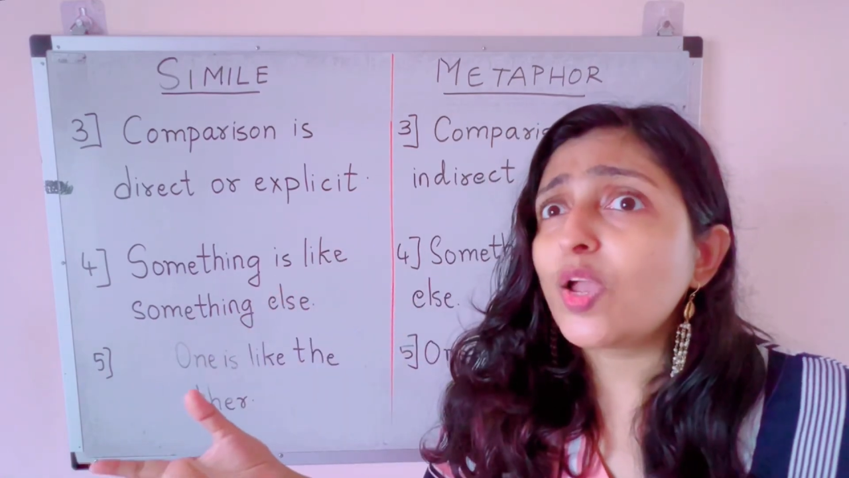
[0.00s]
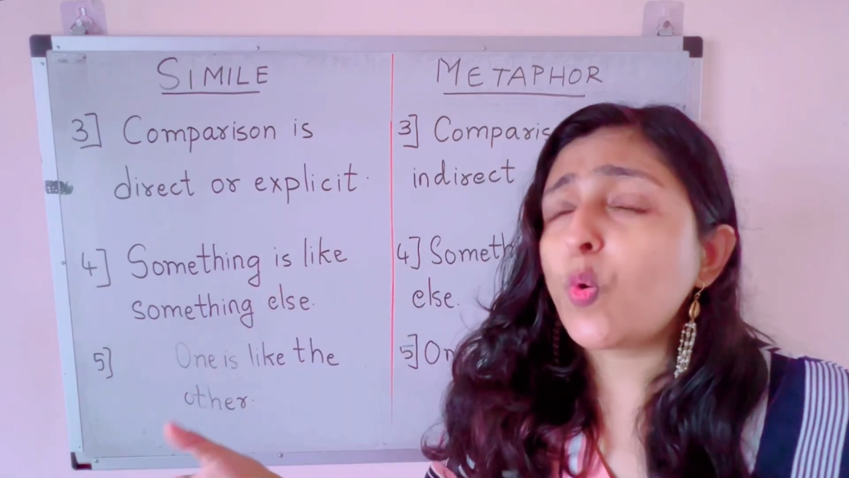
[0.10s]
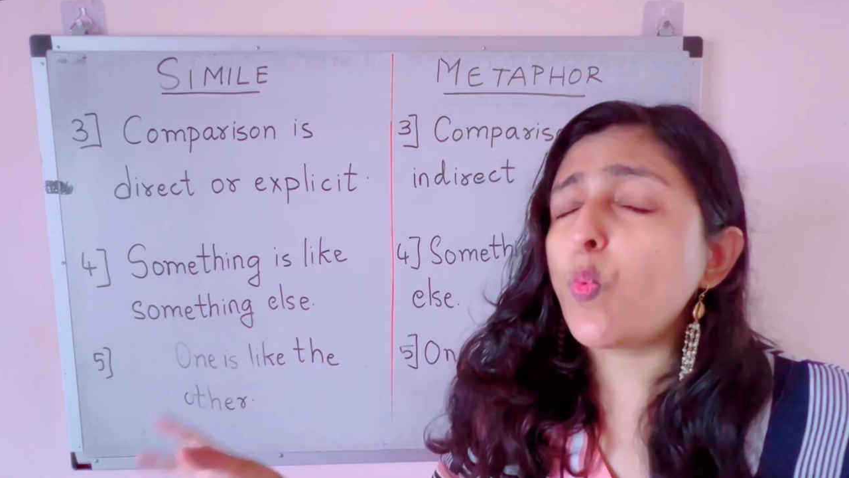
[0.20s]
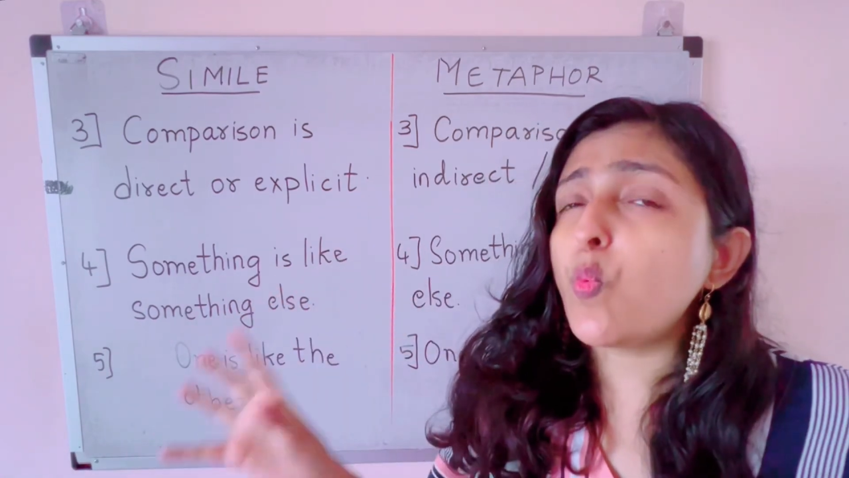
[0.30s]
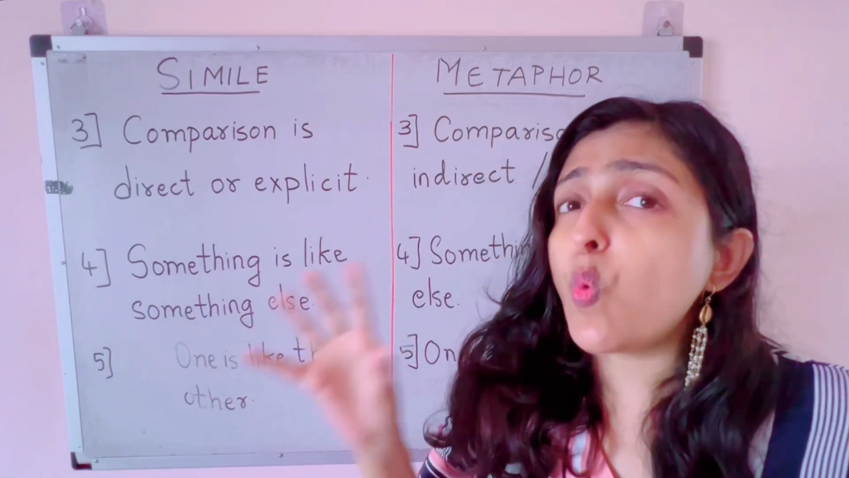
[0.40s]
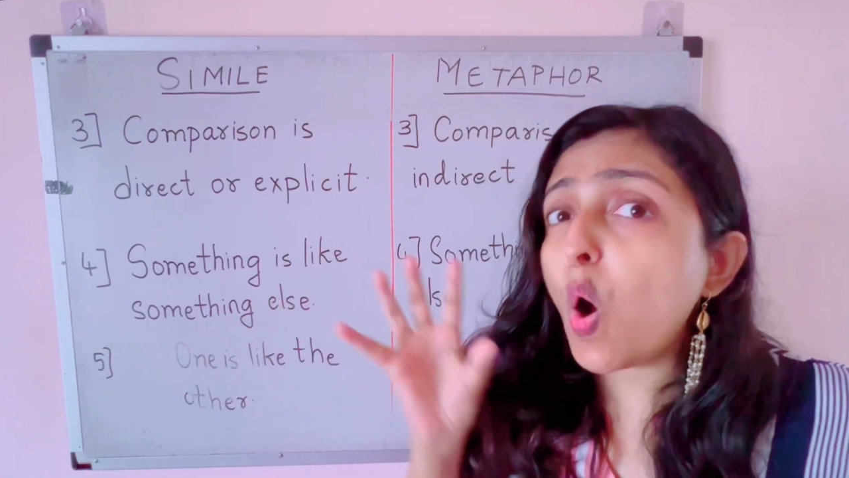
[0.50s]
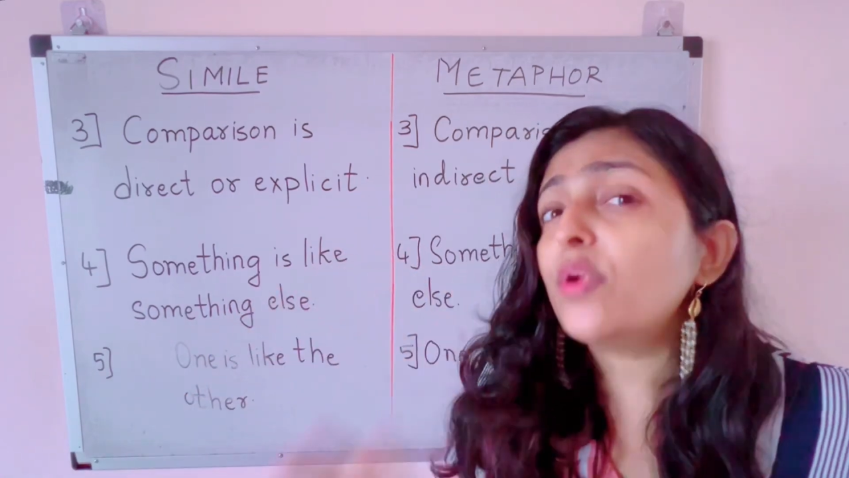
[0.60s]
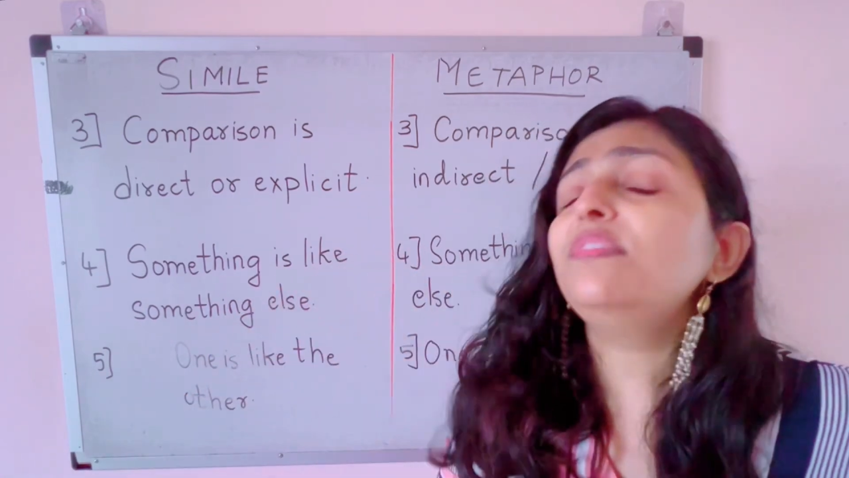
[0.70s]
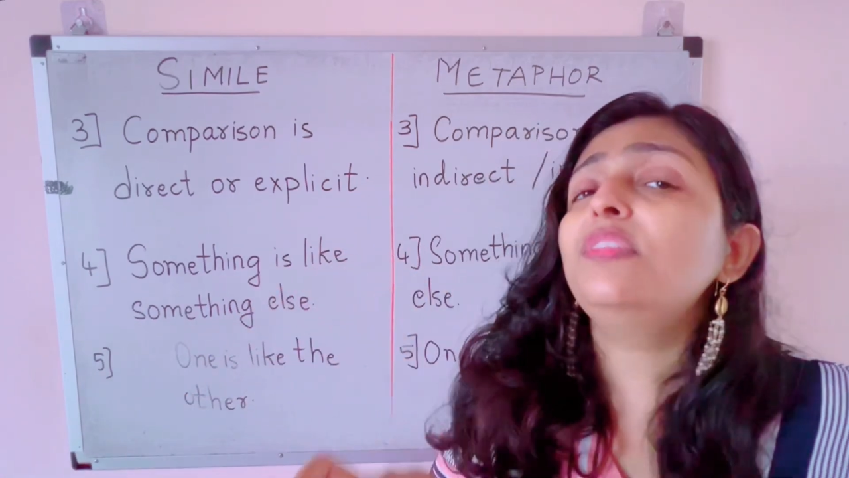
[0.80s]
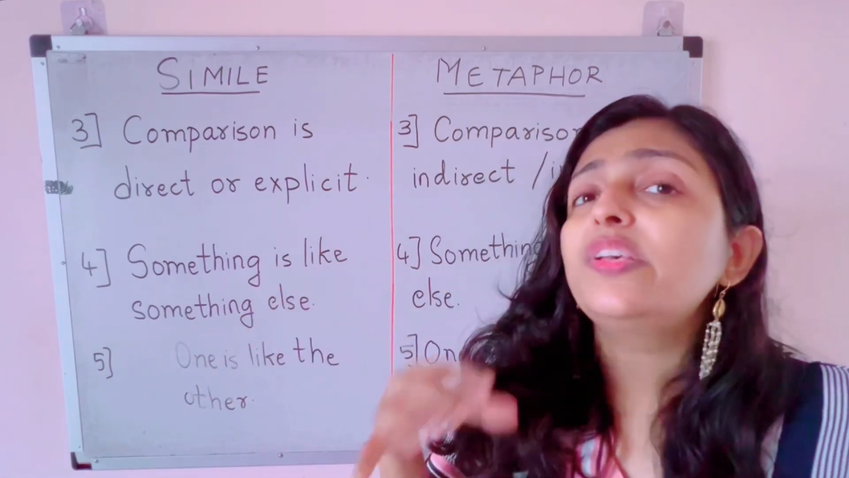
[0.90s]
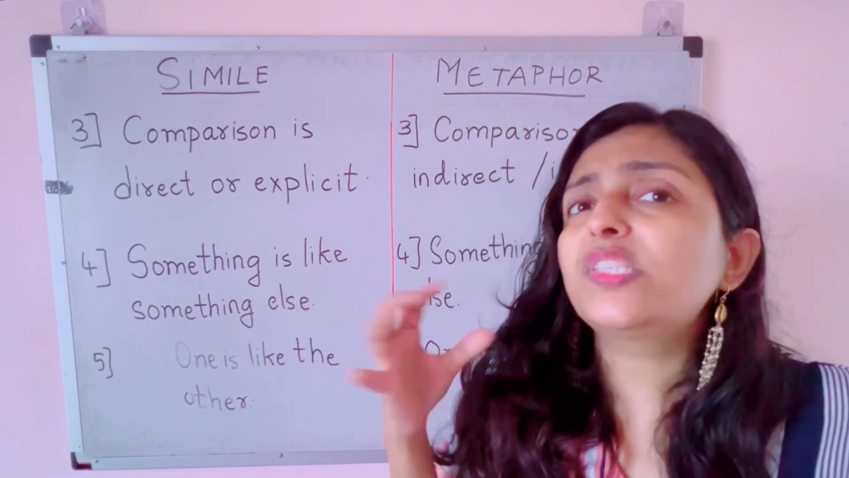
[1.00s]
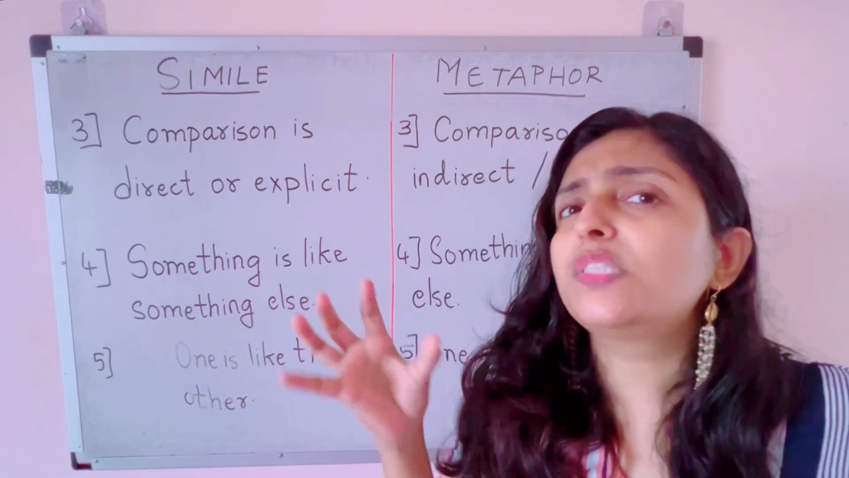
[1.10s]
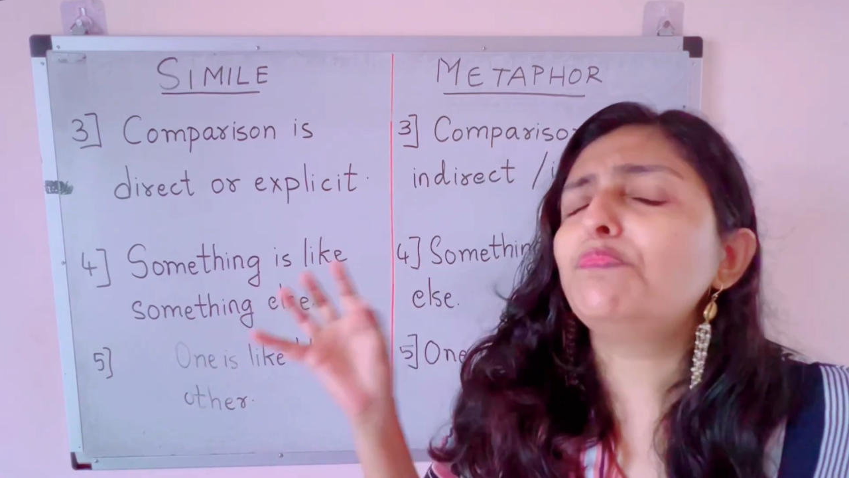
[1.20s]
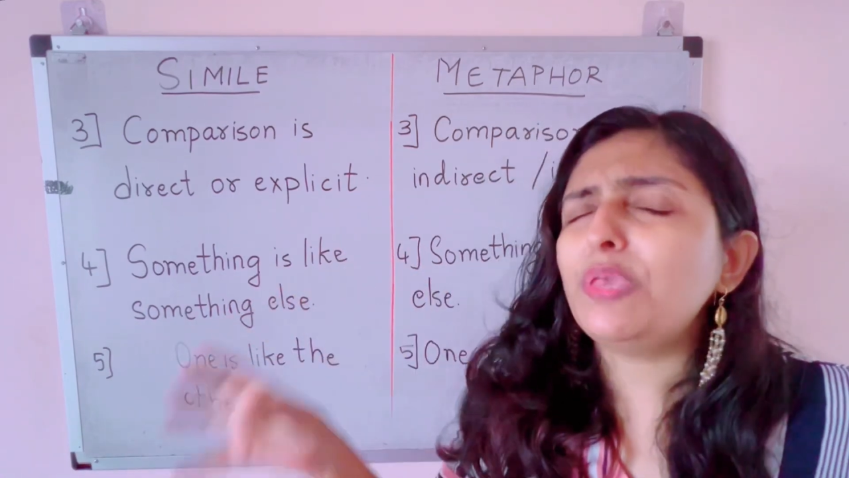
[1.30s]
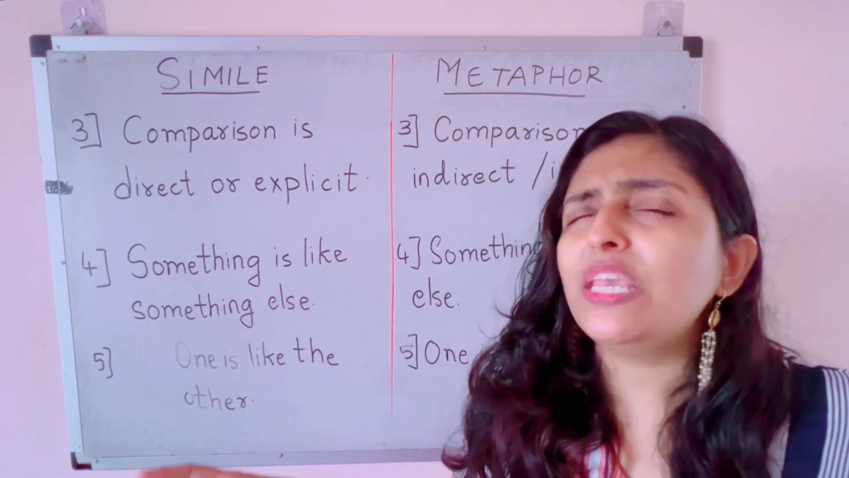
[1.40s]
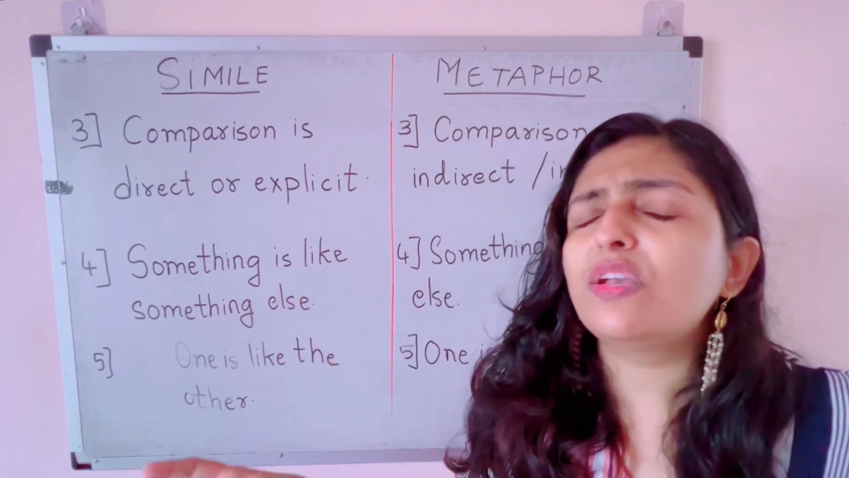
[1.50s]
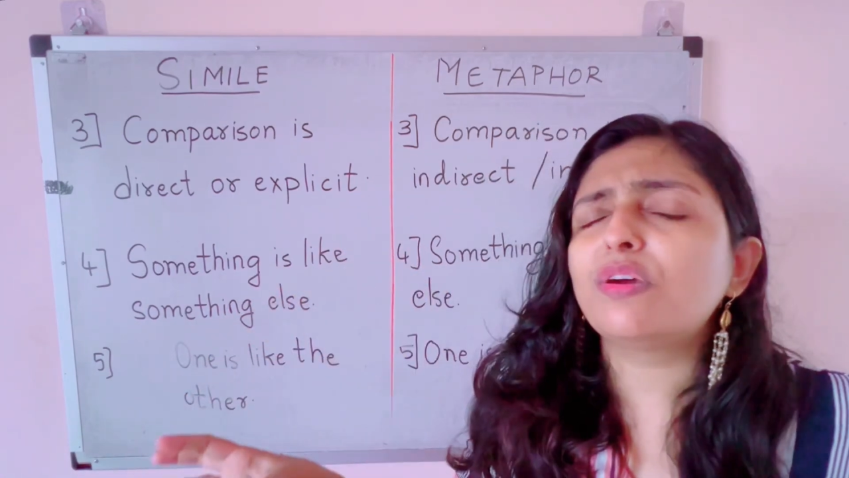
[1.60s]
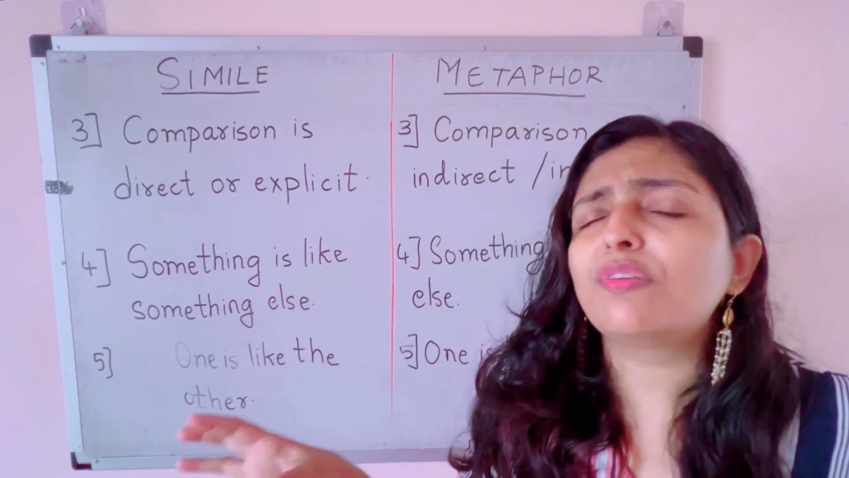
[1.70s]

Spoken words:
What the speaker